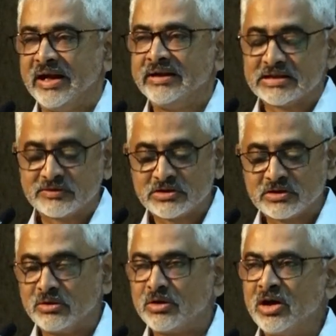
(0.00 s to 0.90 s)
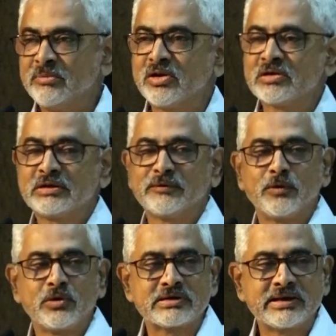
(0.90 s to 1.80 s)
And this was all because of the
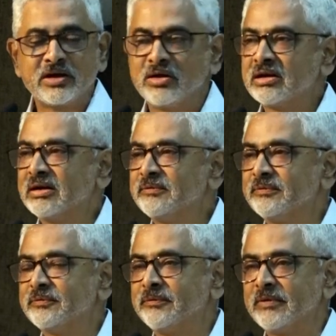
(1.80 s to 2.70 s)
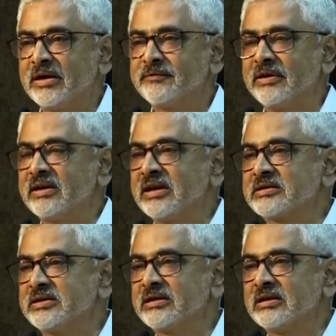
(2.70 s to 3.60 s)
focus. I got a one
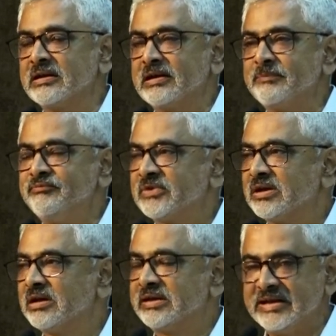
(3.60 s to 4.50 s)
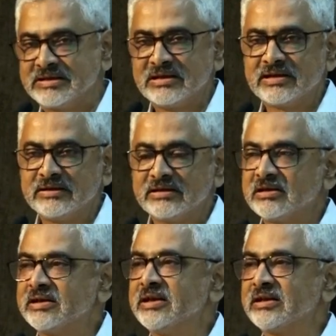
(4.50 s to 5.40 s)
fantastic uh, uh teacher in the
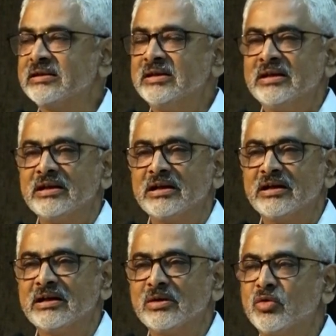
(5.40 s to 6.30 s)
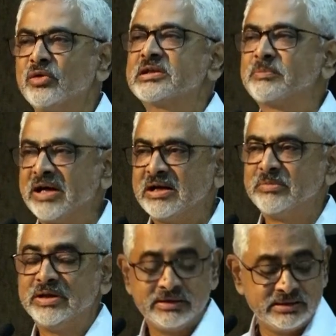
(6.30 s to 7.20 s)
third year uh, who inspired
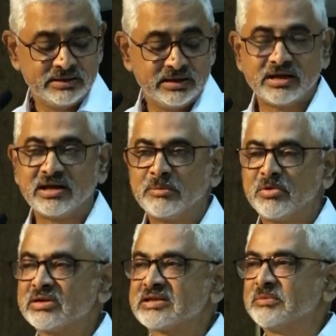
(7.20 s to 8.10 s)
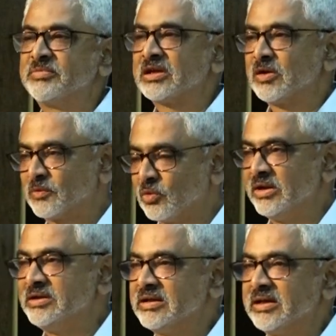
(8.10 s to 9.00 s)
me uh, about the subject of
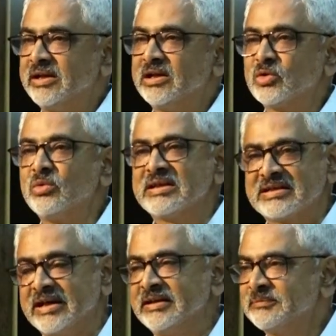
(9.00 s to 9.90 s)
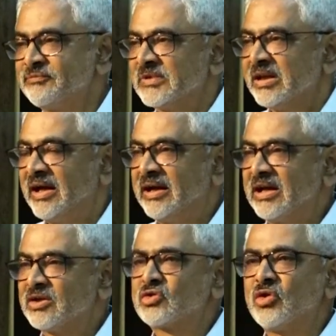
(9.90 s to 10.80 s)
tool engineering, tool design, and
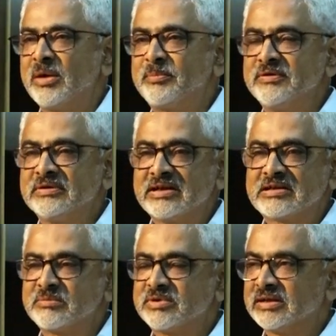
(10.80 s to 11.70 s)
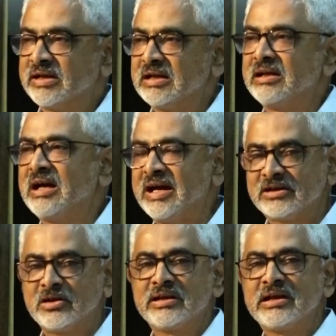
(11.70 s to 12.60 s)
I was so happy with that subject that I
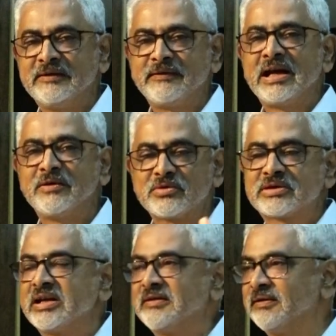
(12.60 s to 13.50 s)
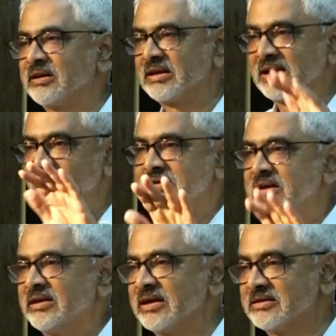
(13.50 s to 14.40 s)
thought that if I have to study further, I will
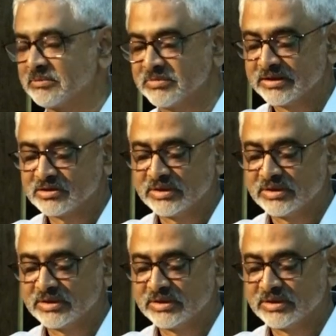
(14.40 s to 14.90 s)
study that subject.